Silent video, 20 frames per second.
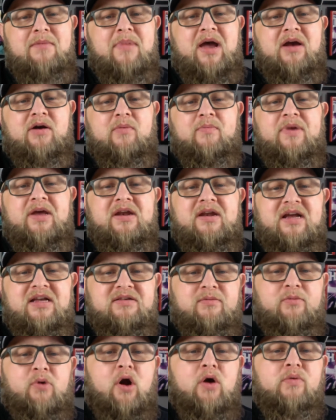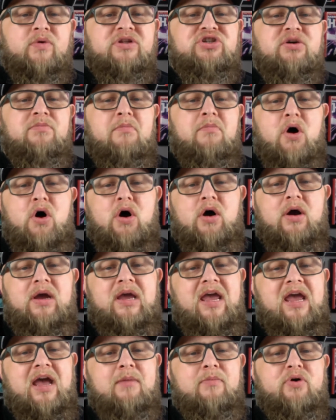Michael Bendis, along with Jamal
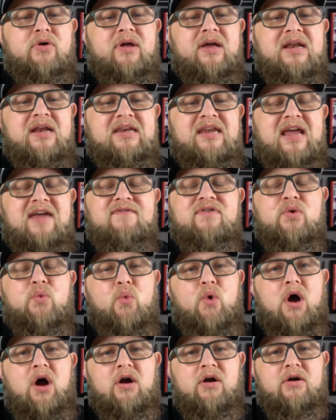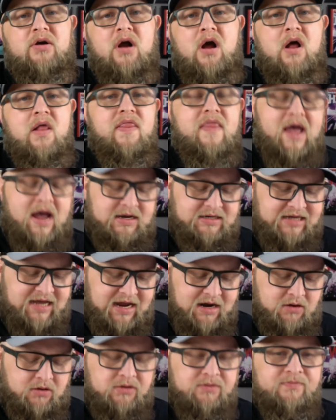Campbell and David Walker on that
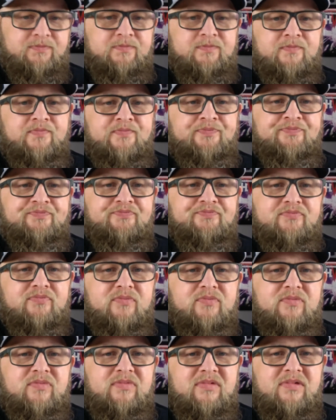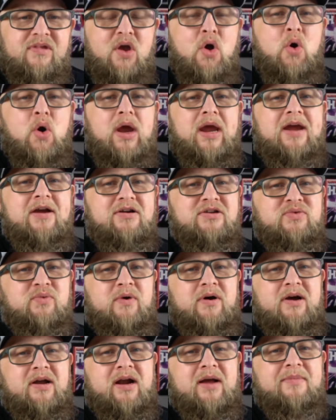title. Here's
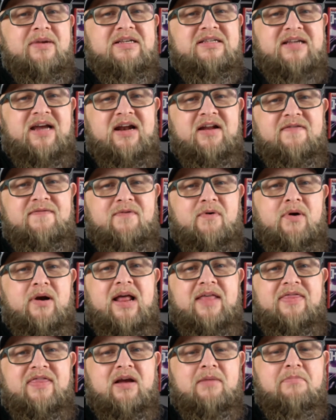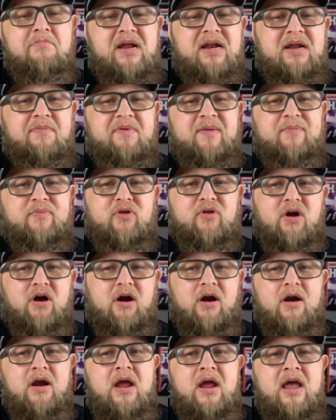one I'm excited for, and I think many people
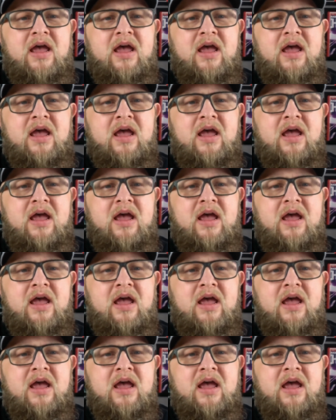are.